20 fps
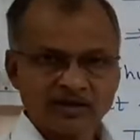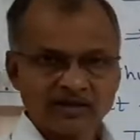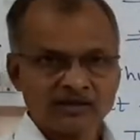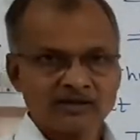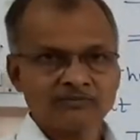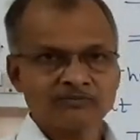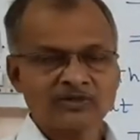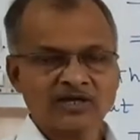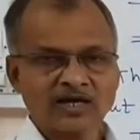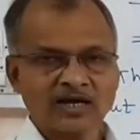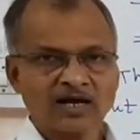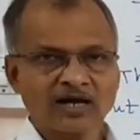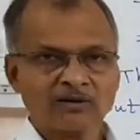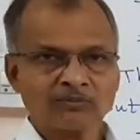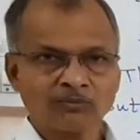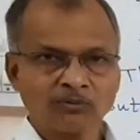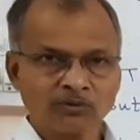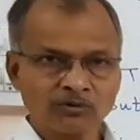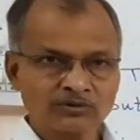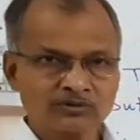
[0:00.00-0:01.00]
If there
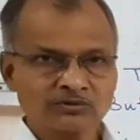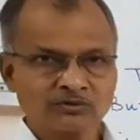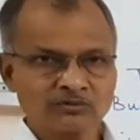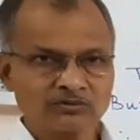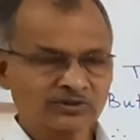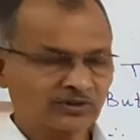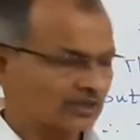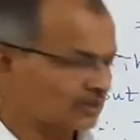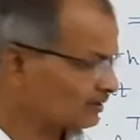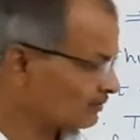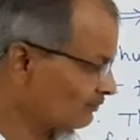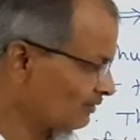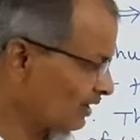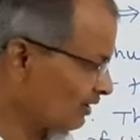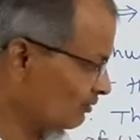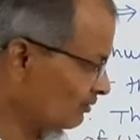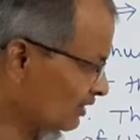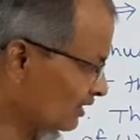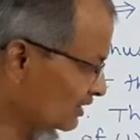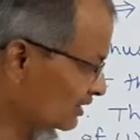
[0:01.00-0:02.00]
are 4 solutions, we
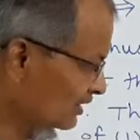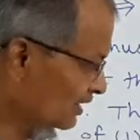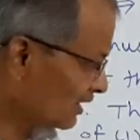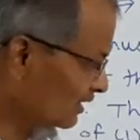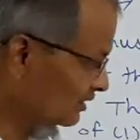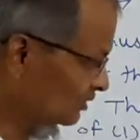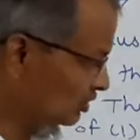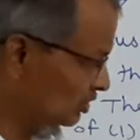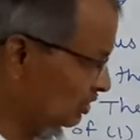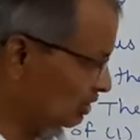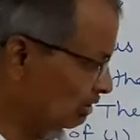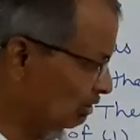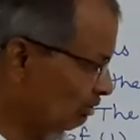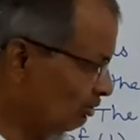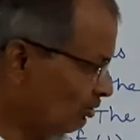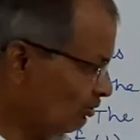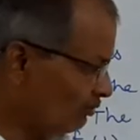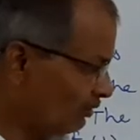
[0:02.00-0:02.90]
have to consider 0,